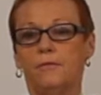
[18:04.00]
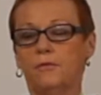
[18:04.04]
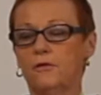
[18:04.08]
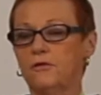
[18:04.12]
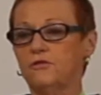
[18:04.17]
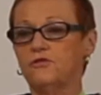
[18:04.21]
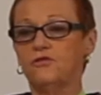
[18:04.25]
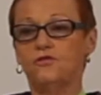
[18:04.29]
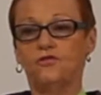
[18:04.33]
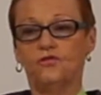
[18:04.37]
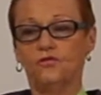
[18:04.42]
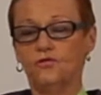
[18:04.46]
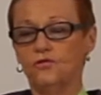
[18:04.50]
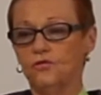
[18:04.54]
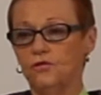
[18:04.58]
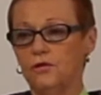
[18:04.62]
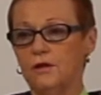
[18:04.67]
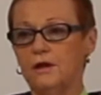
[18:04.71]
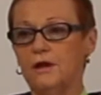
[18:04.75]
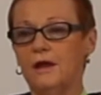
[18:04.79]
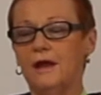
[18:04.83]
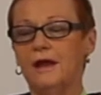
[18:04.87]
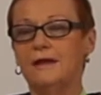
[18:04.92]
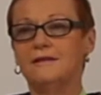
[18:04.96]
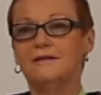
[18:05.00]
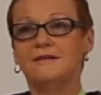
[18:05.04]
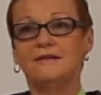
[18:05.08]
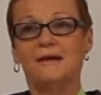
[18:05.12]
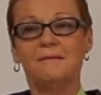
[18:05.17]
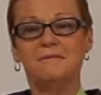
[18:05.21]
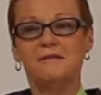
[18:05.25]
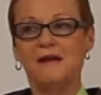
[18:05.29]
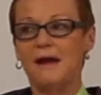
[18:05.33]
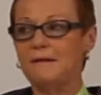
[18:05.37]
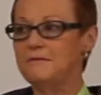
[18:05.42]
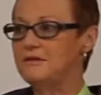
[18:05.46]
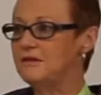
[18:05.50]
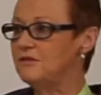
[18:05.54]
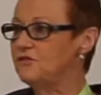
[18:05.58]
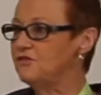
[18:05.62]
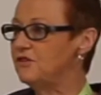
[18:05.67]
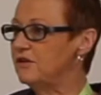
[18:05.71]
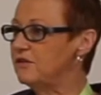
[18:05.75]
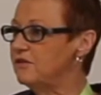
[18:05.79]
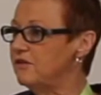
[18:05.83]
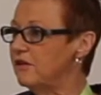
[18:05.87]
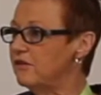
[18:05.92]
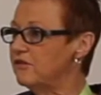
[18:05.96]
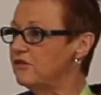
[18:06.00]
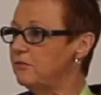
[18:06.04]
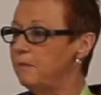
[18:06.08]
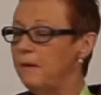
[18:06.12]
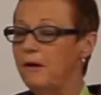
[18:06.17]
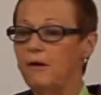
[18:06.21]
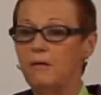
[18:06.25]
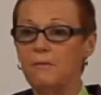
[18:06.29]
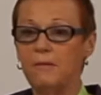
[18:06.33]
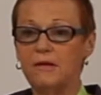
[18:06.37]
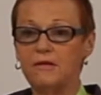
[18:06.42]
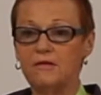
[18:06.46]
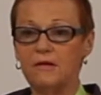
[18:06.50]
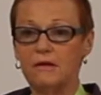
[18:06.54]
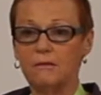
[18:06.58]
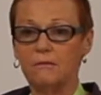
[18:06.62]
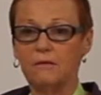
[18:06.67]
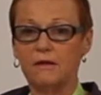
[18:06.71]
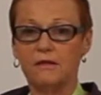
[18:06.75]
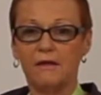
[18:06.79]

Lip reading: there's, and sometimes it's just experimenting